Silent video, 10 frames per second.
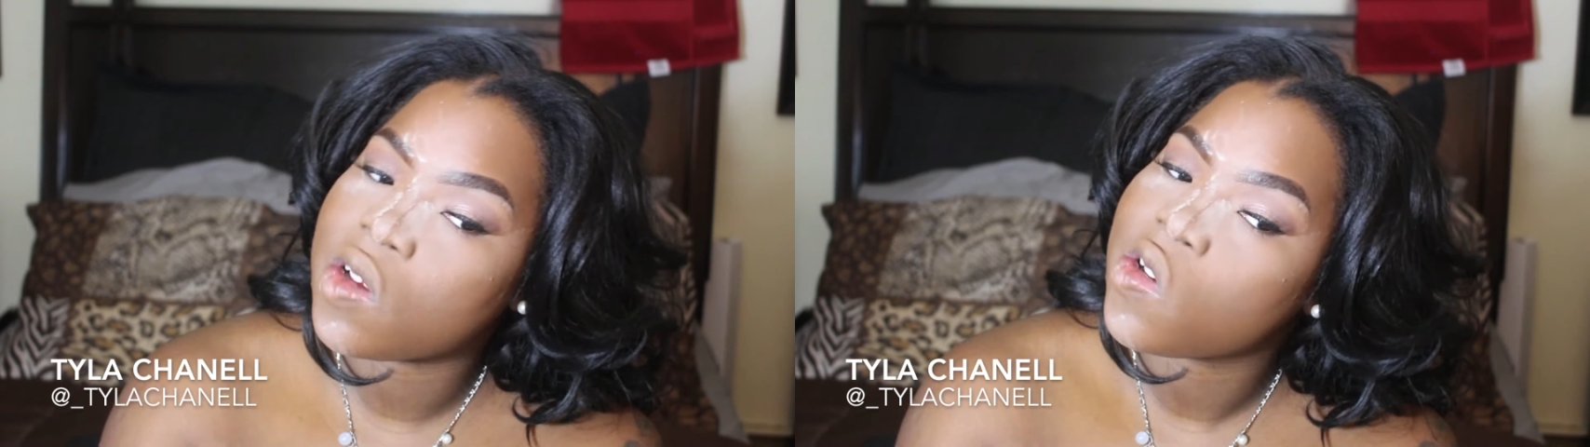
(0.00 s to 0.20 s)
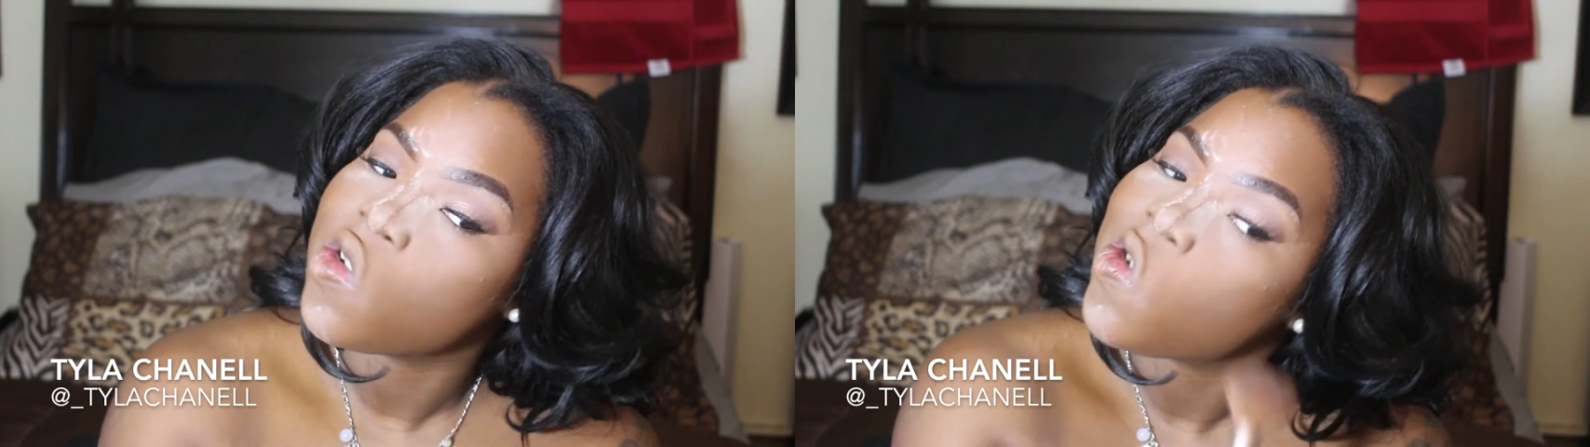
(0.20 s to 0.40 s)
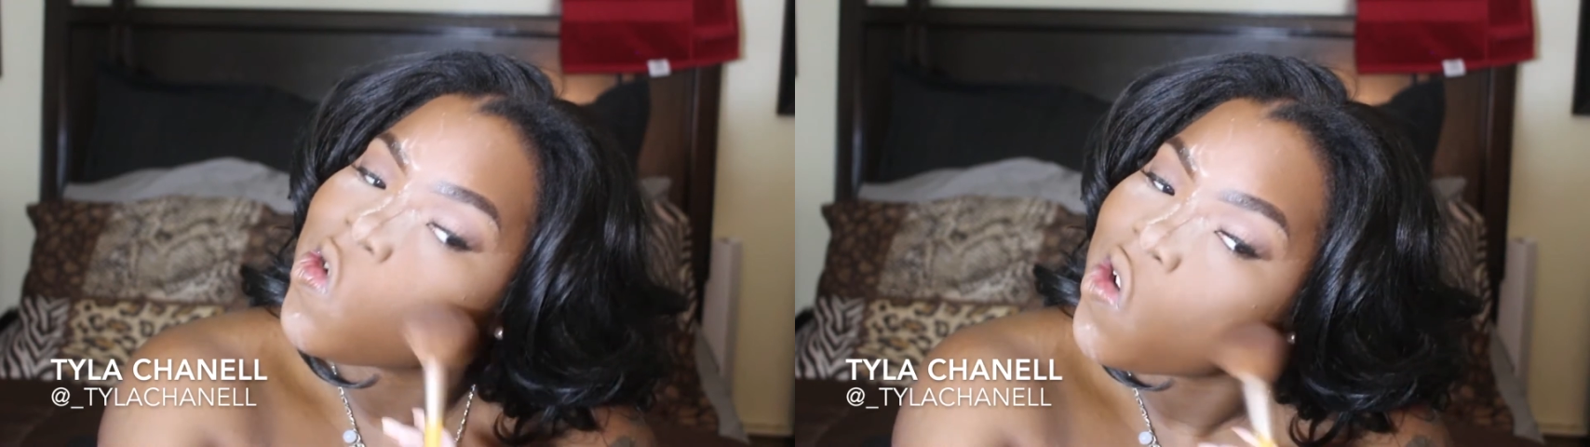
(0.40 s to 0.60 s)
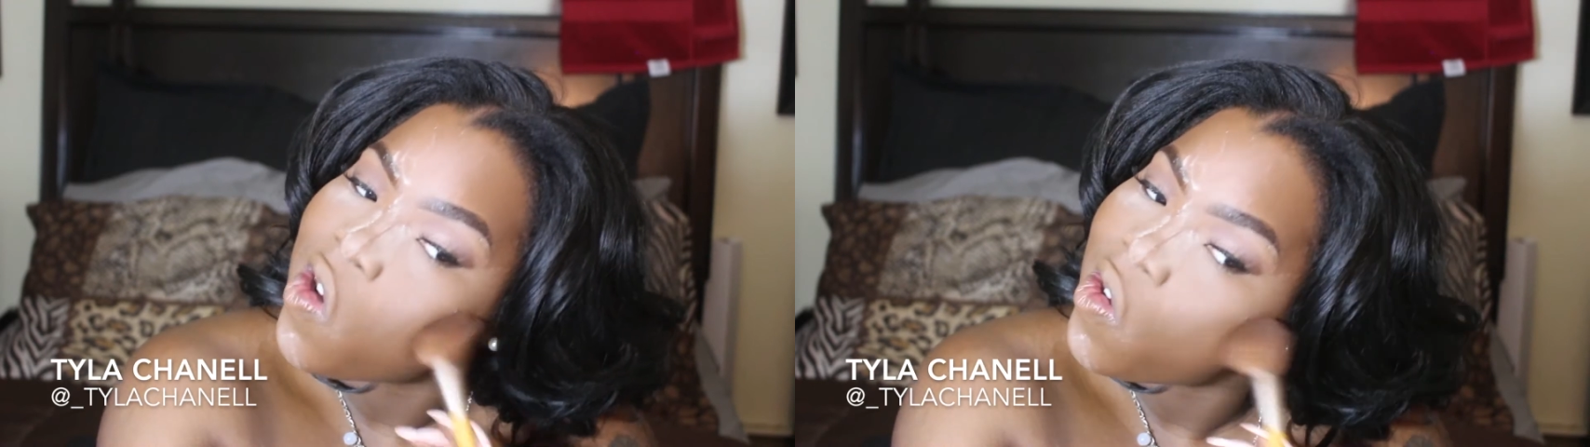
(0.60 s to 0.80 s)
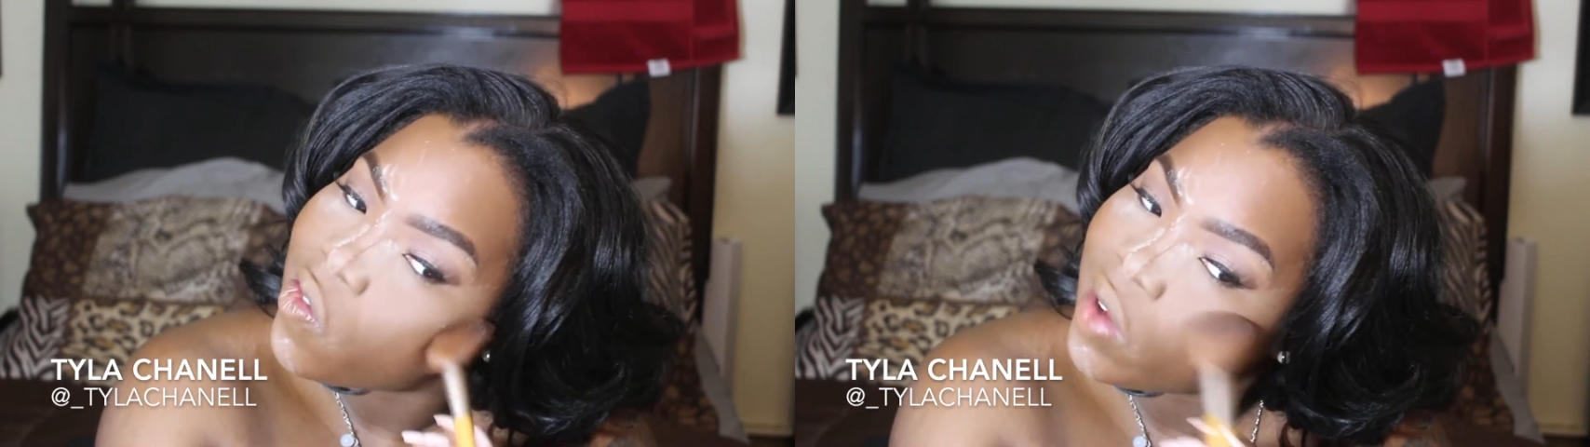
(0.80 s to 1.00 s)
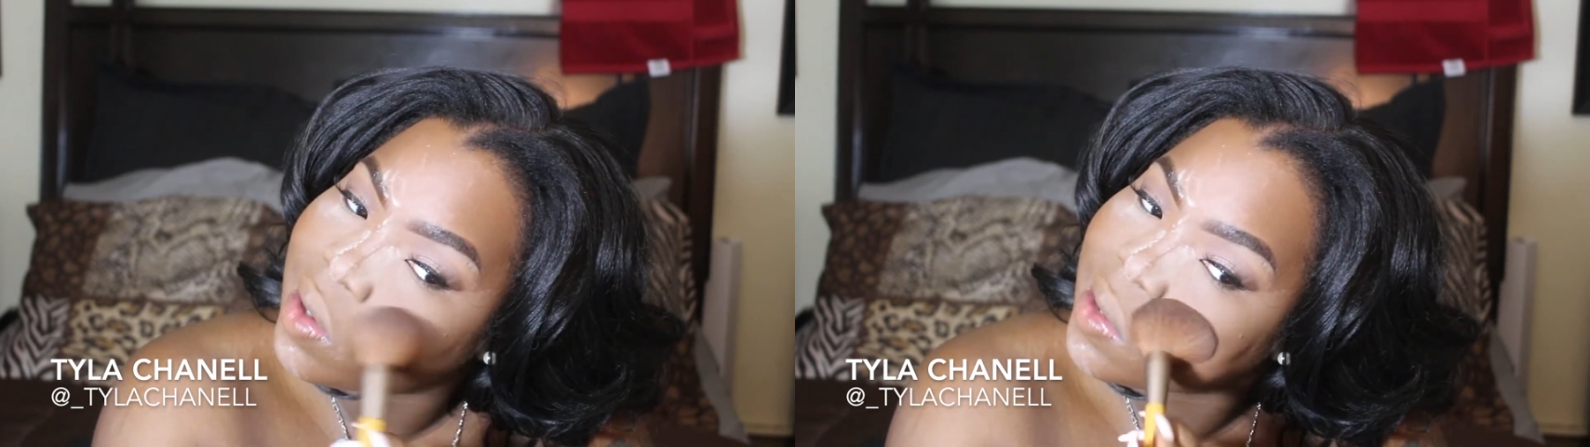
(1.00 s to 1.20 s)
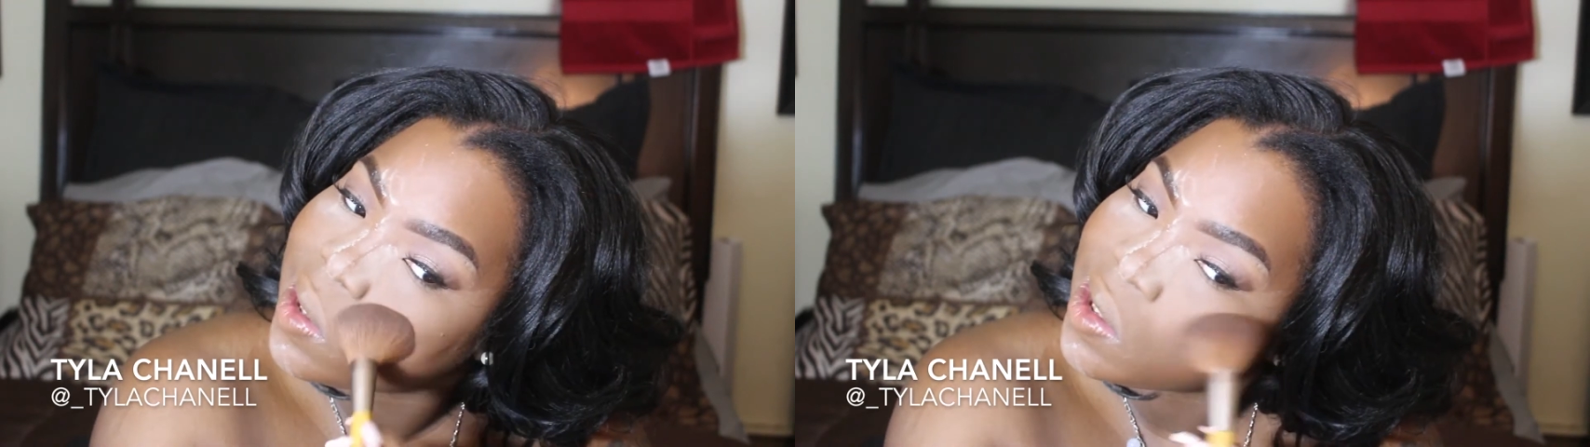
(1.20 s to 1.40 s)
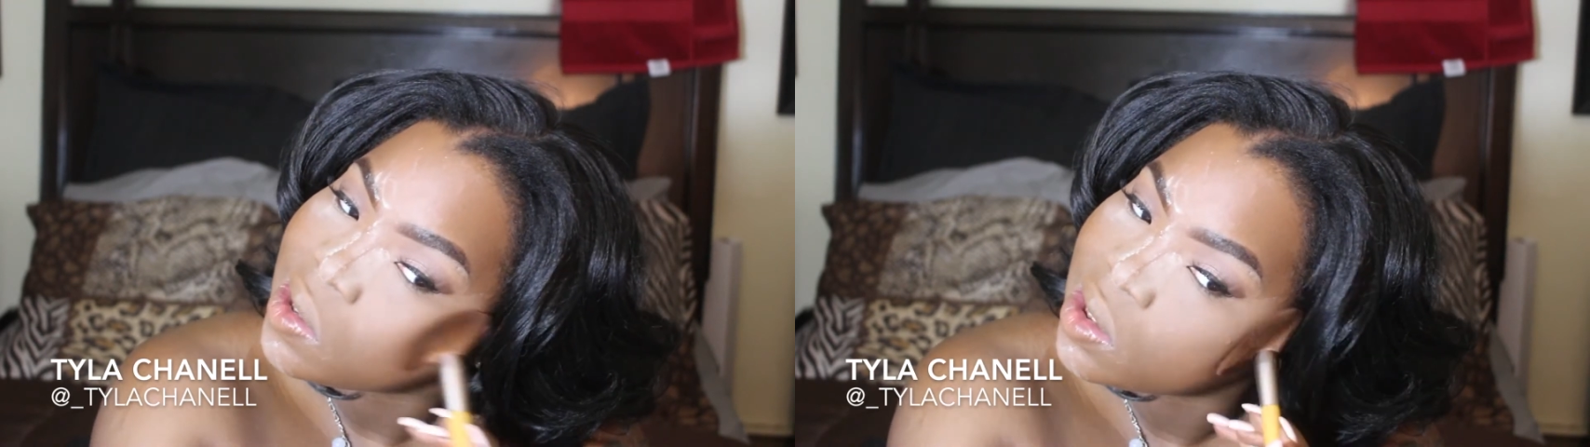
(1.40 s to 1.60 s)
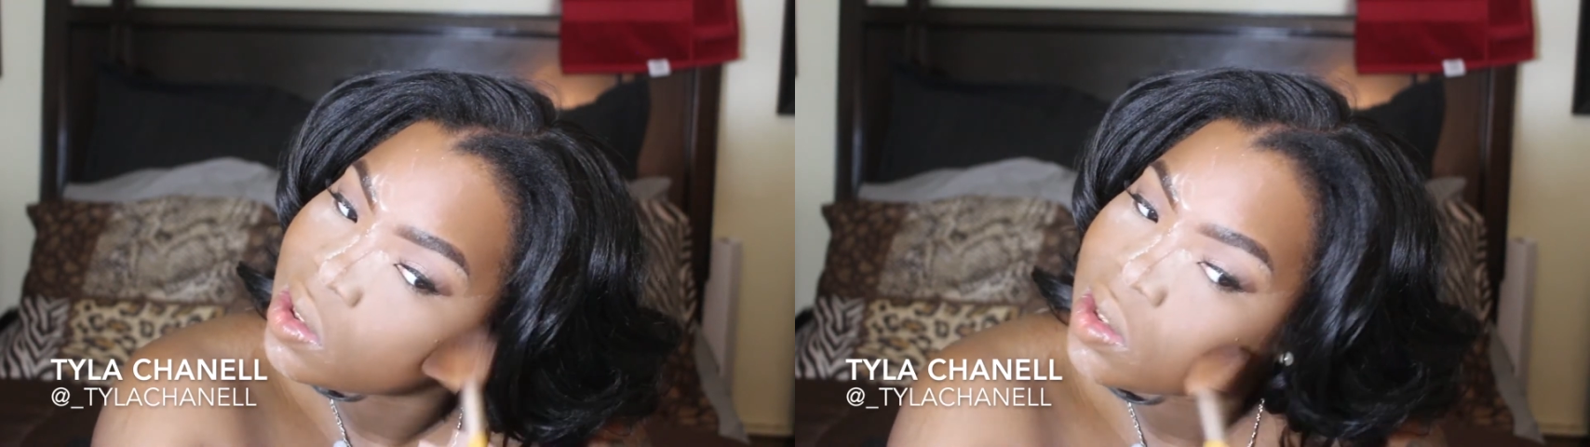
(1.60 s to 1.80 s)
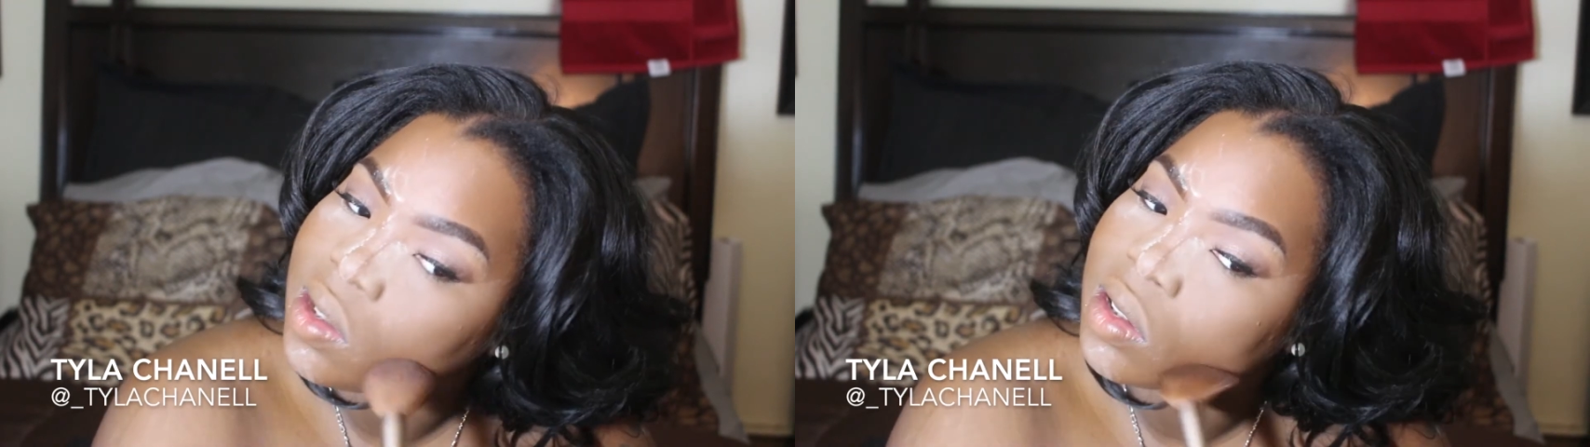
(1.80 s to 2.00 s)
regular face color
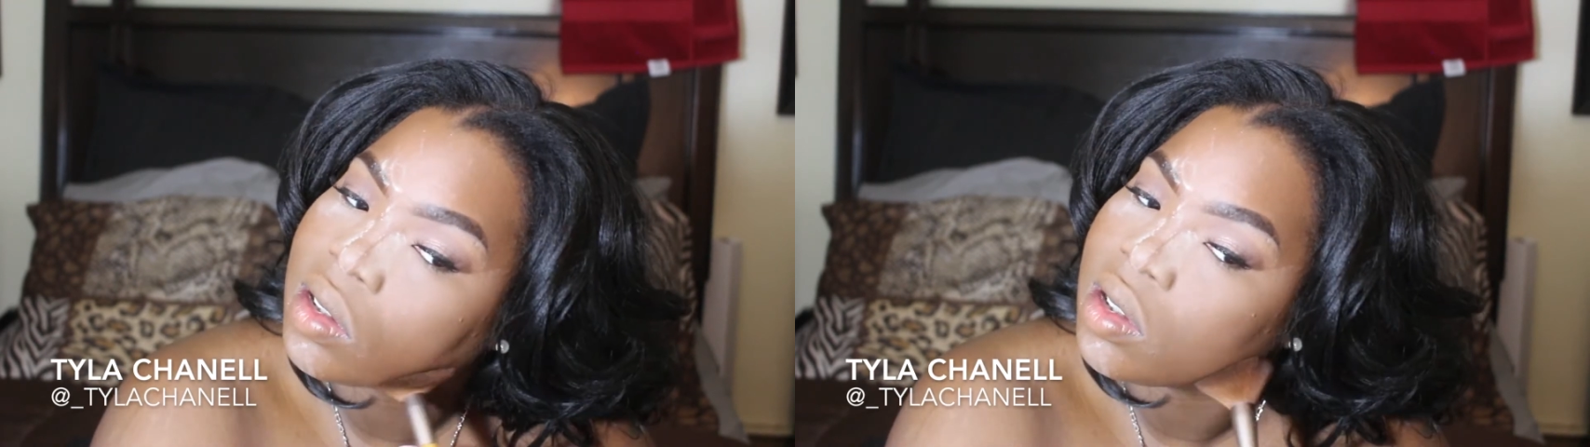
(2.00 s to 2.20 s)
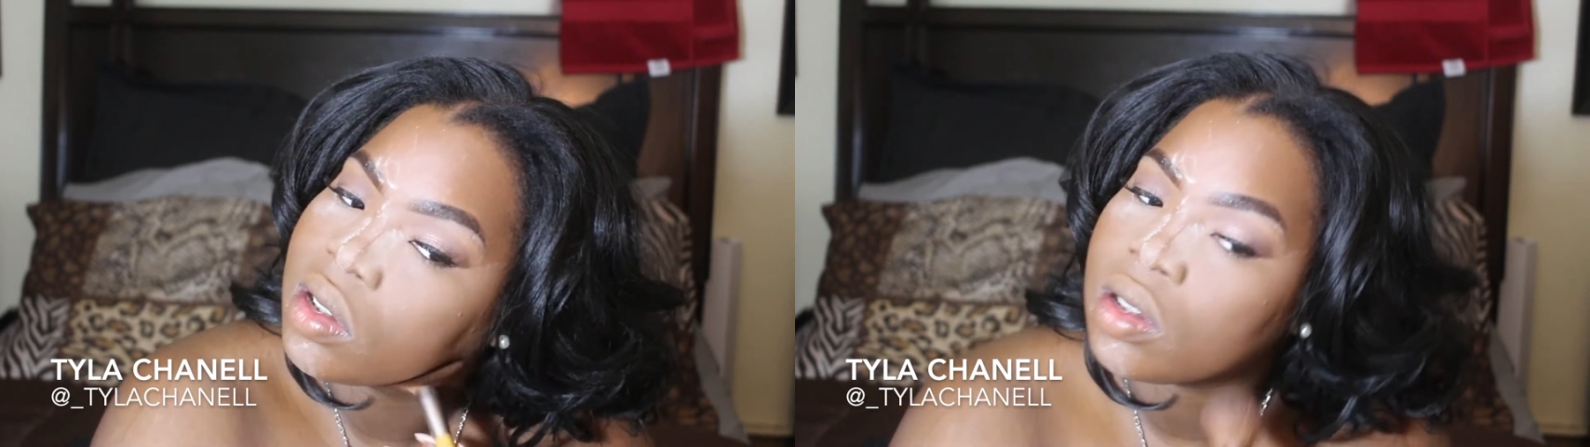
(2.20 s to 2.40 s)
powder.